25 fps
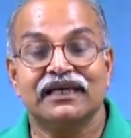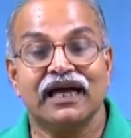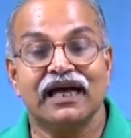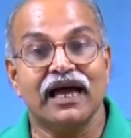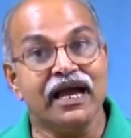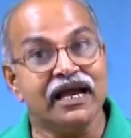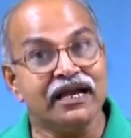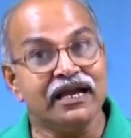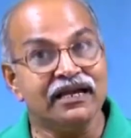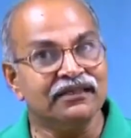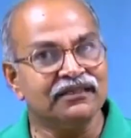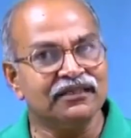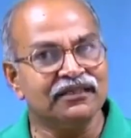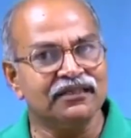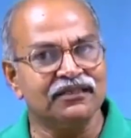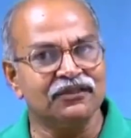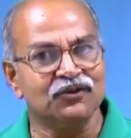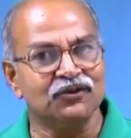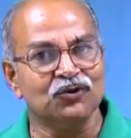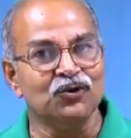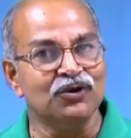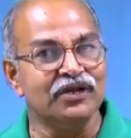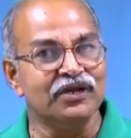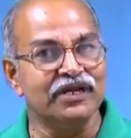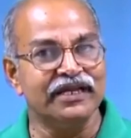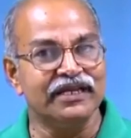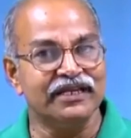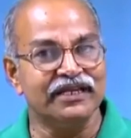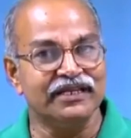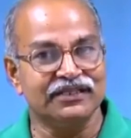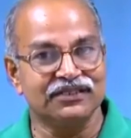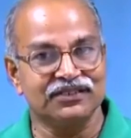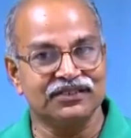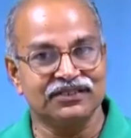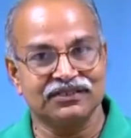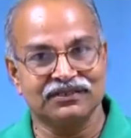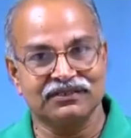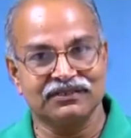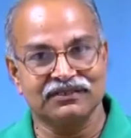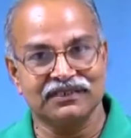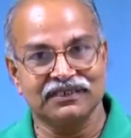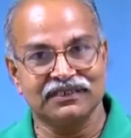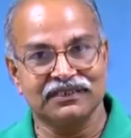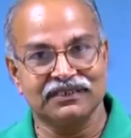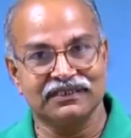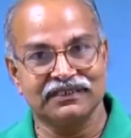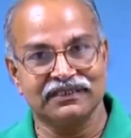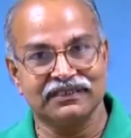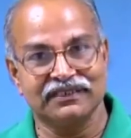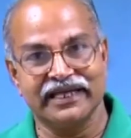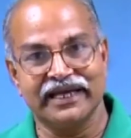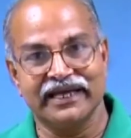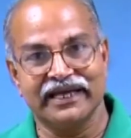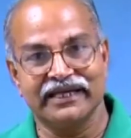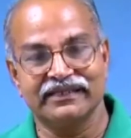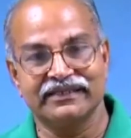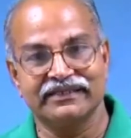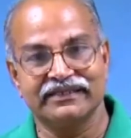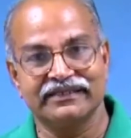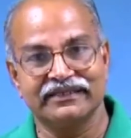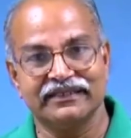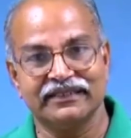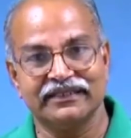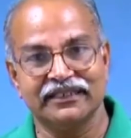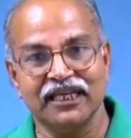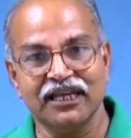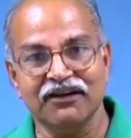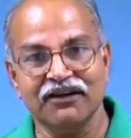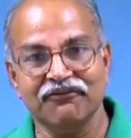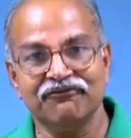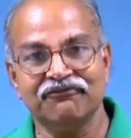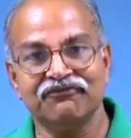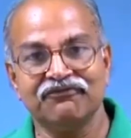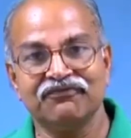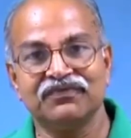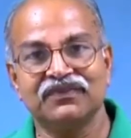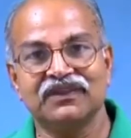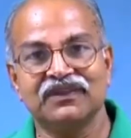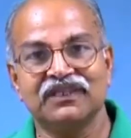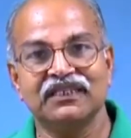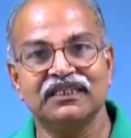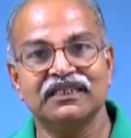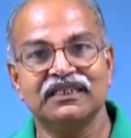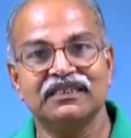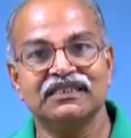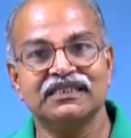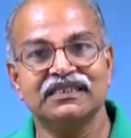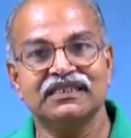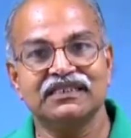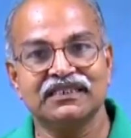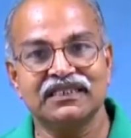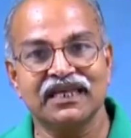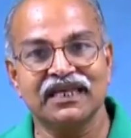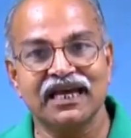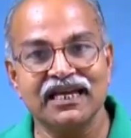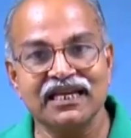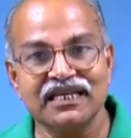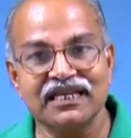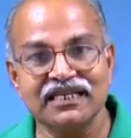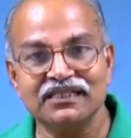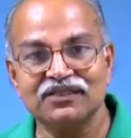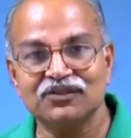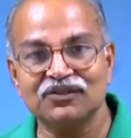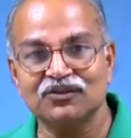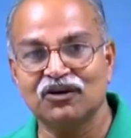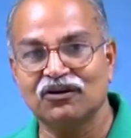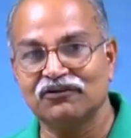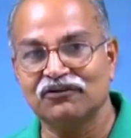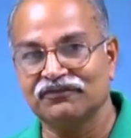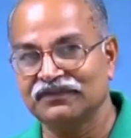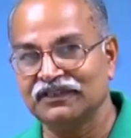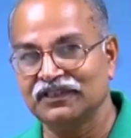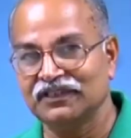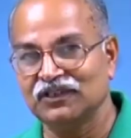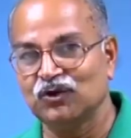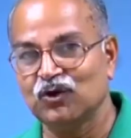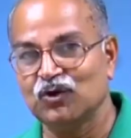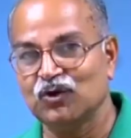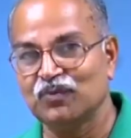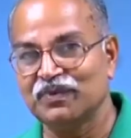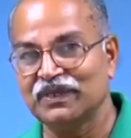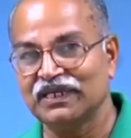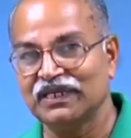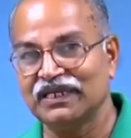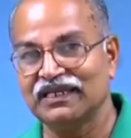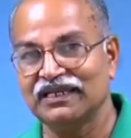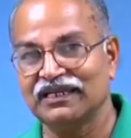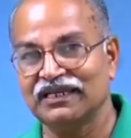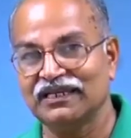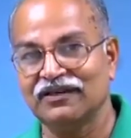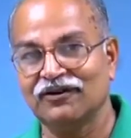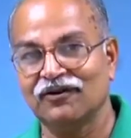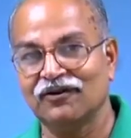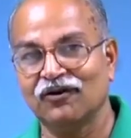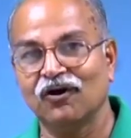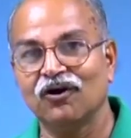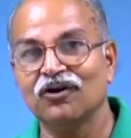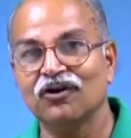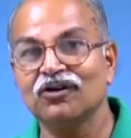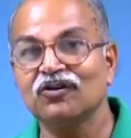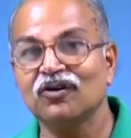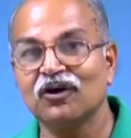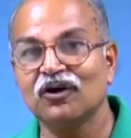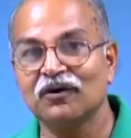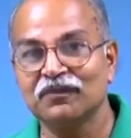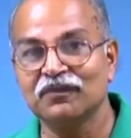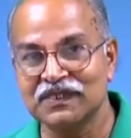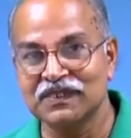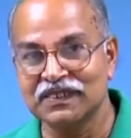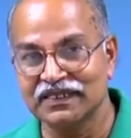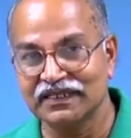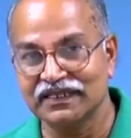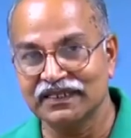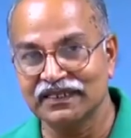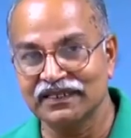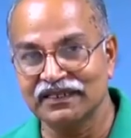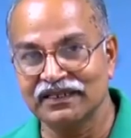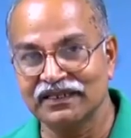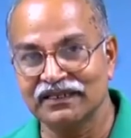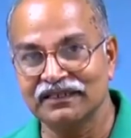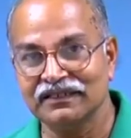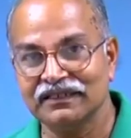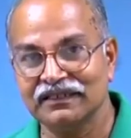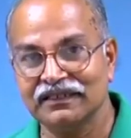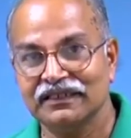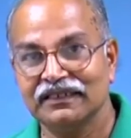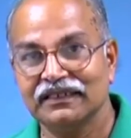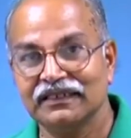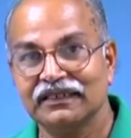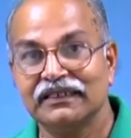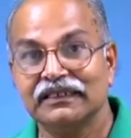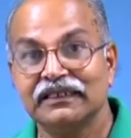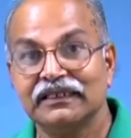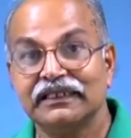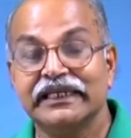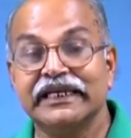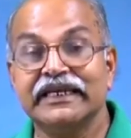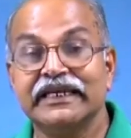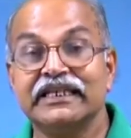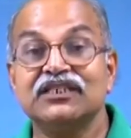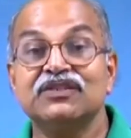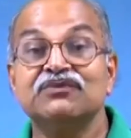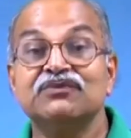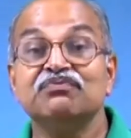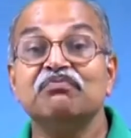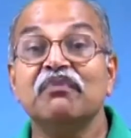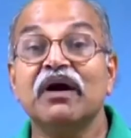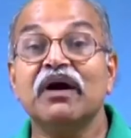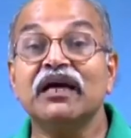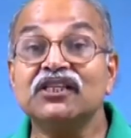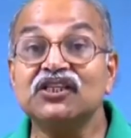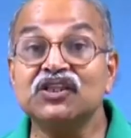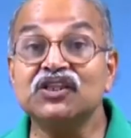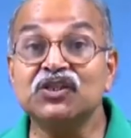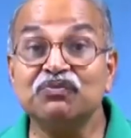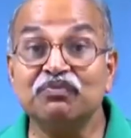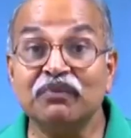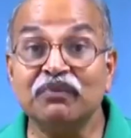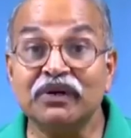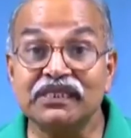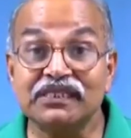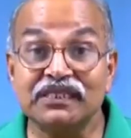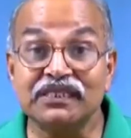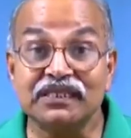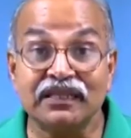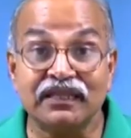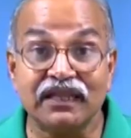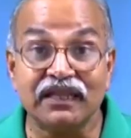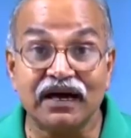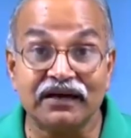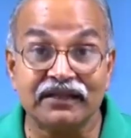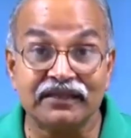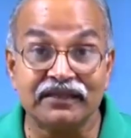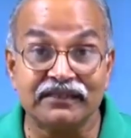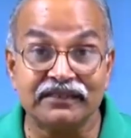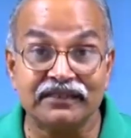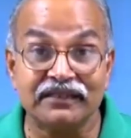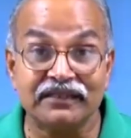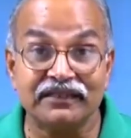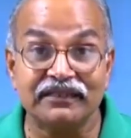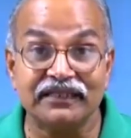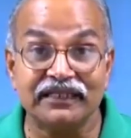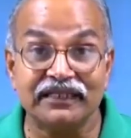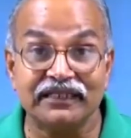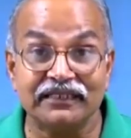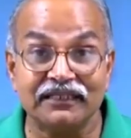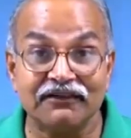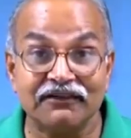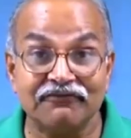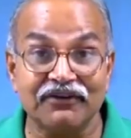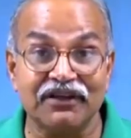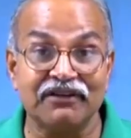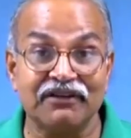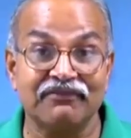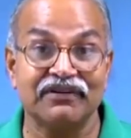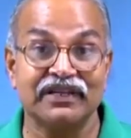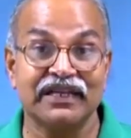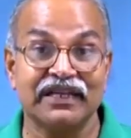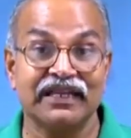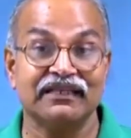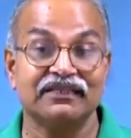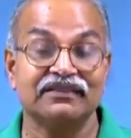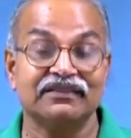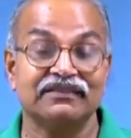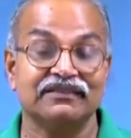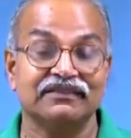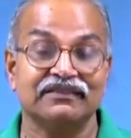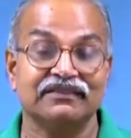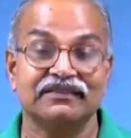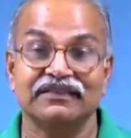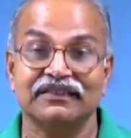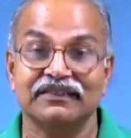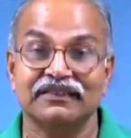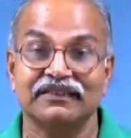And the rule is that if the size of the opening or obstacle is much larger than the wavelength.